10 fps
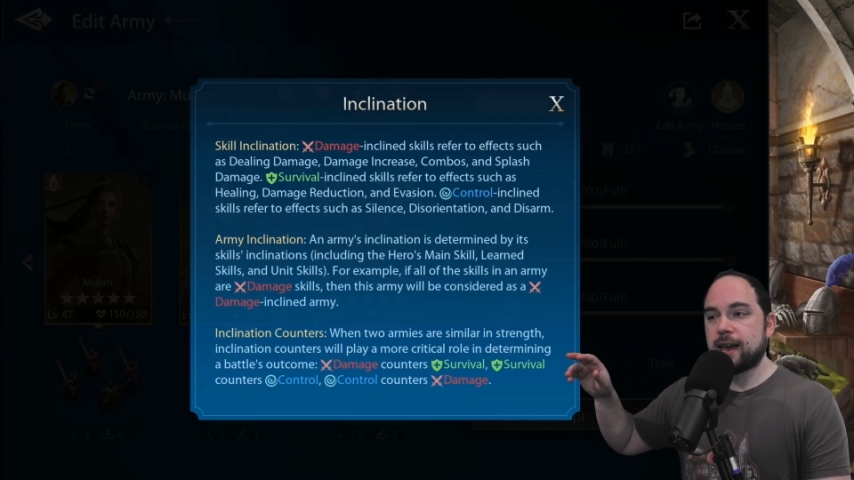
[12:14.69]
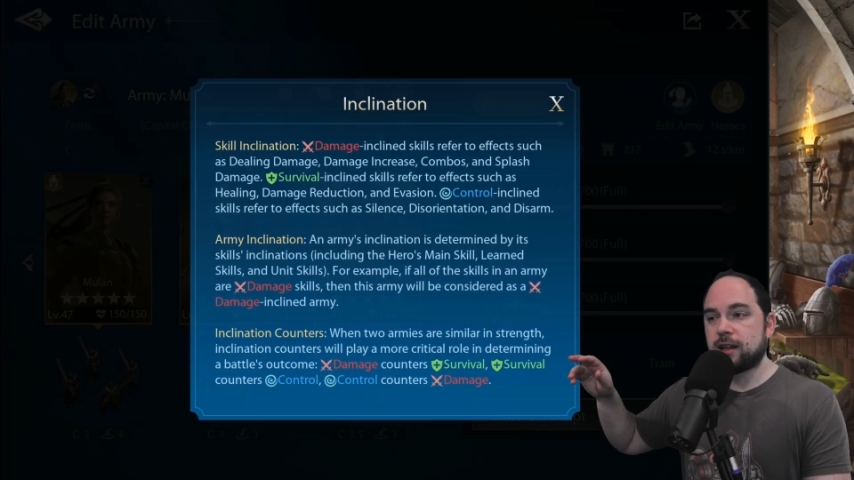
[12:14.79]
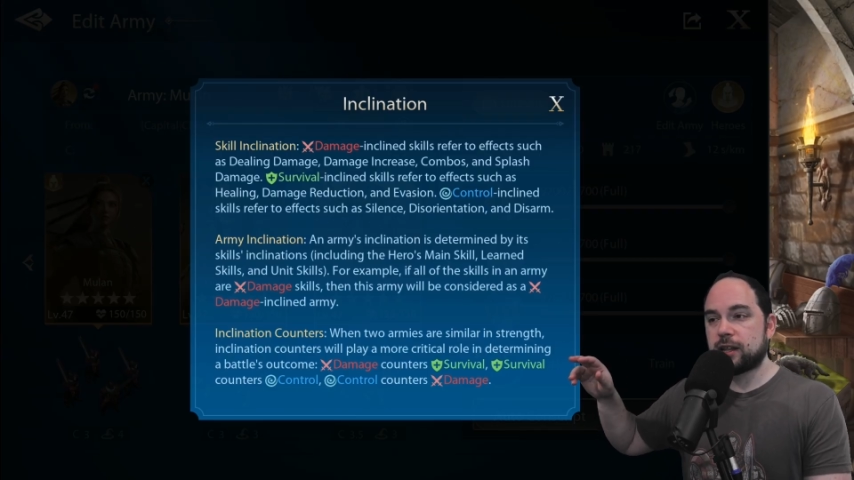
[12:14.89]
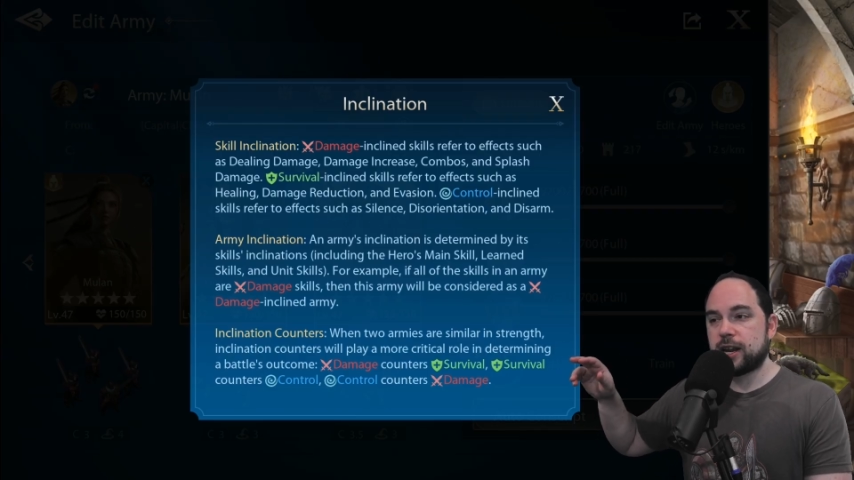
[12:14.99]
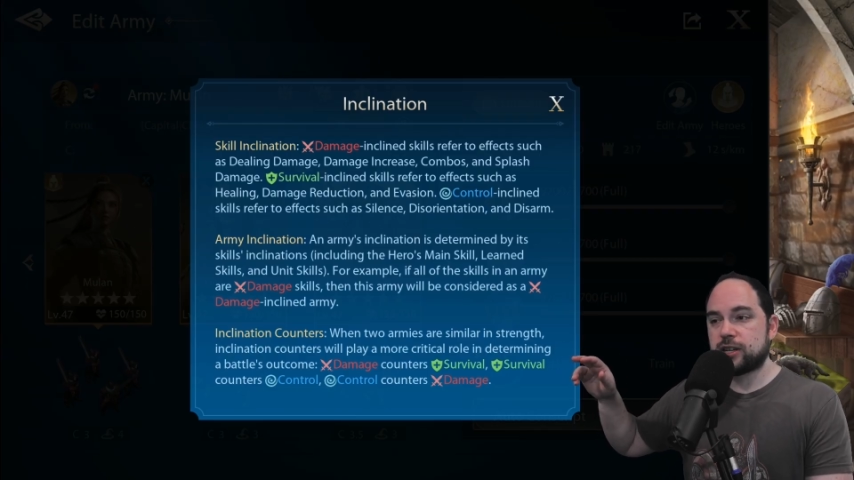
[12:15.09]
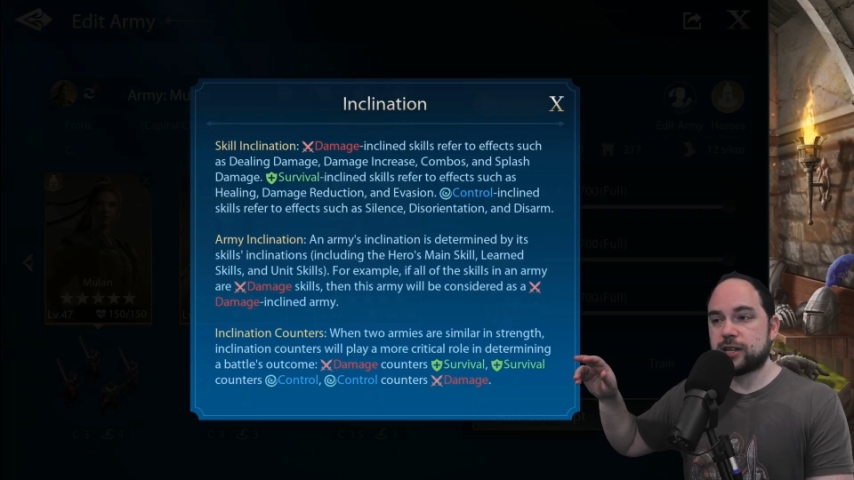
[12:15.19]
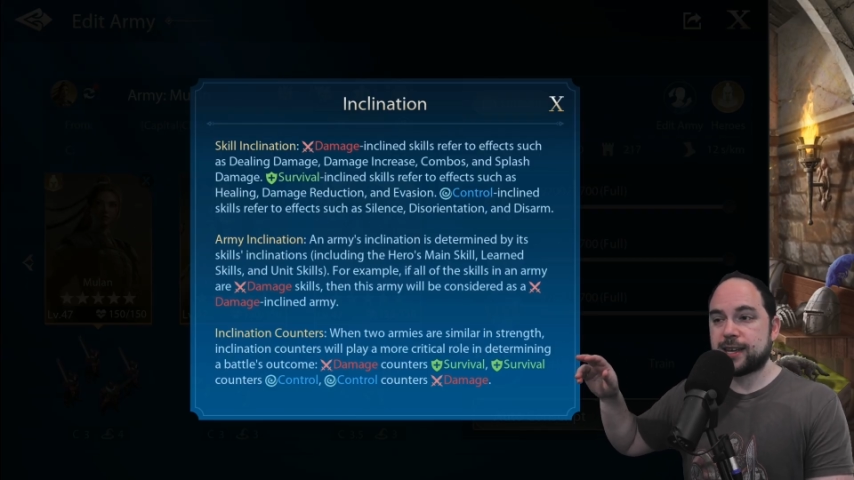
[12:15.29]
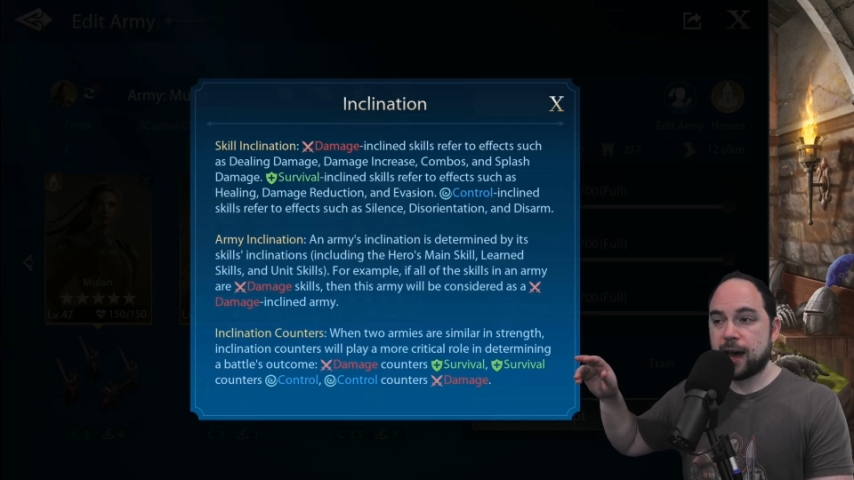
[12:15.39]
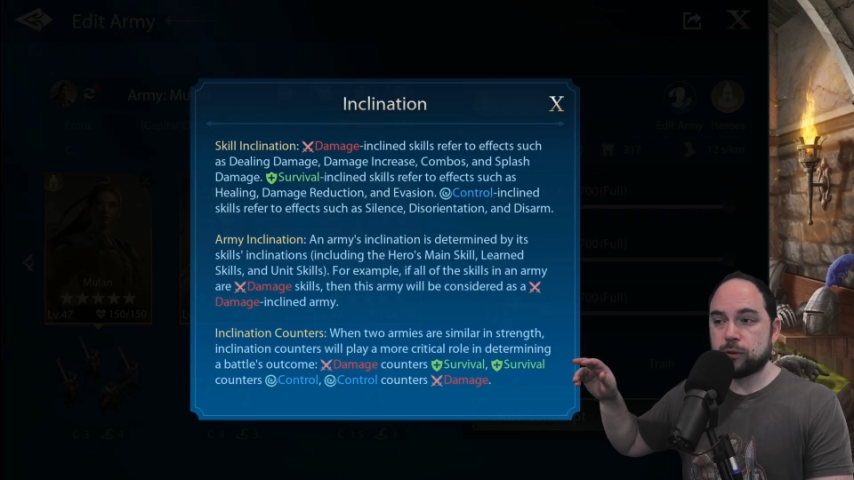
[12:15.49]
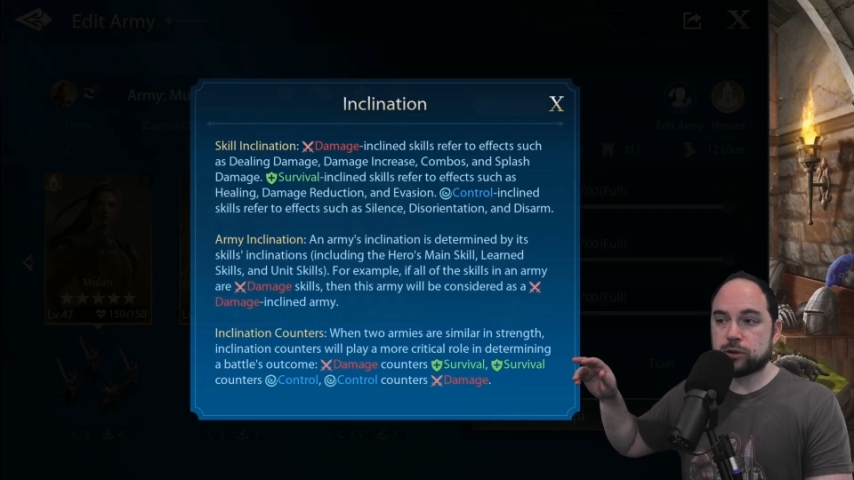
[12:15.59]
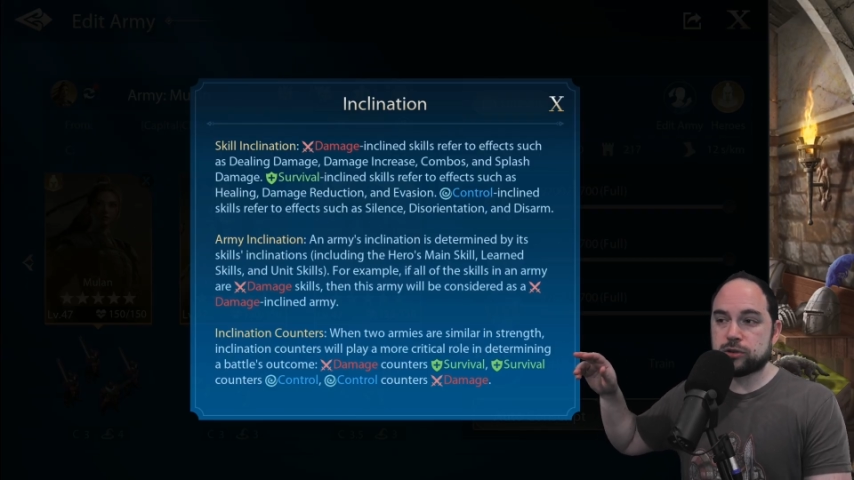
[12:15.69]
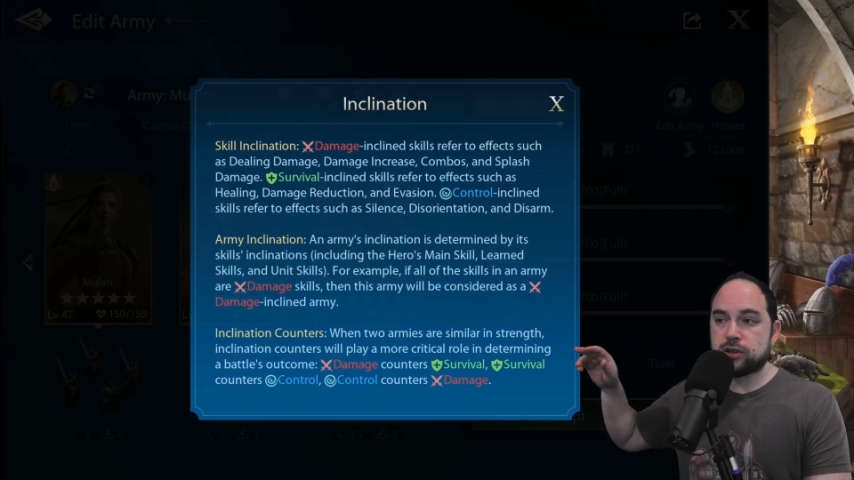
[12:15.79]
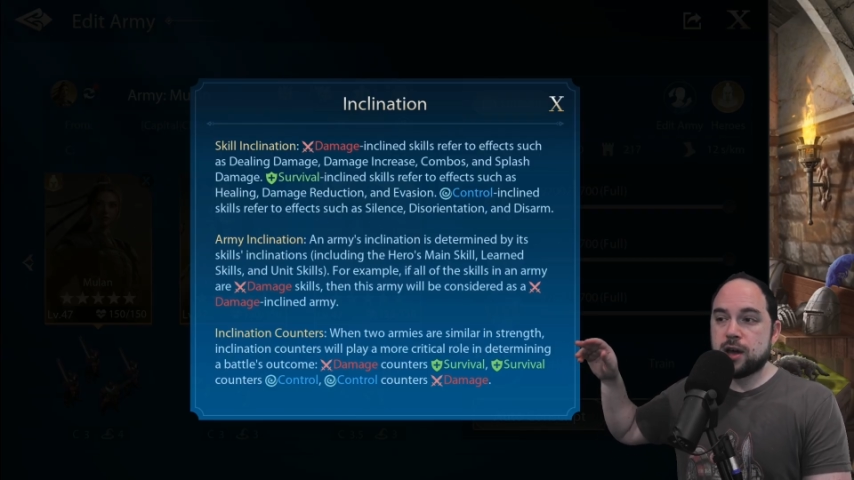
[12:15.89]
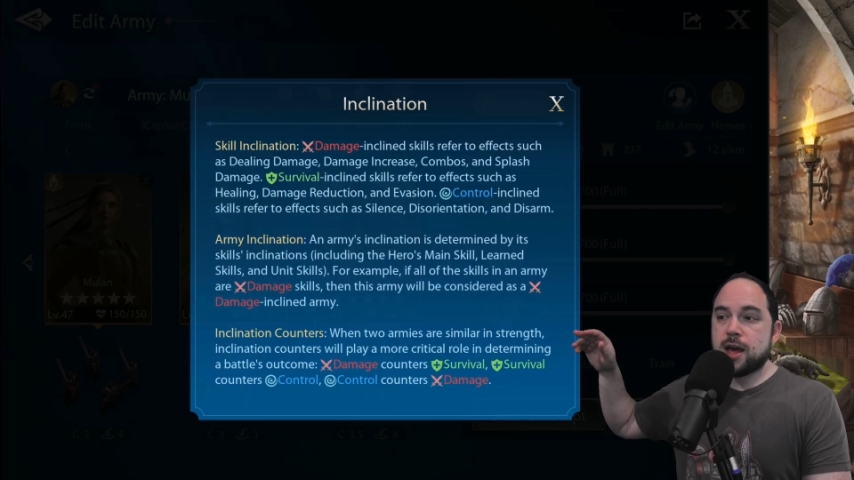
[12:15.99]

inclination counters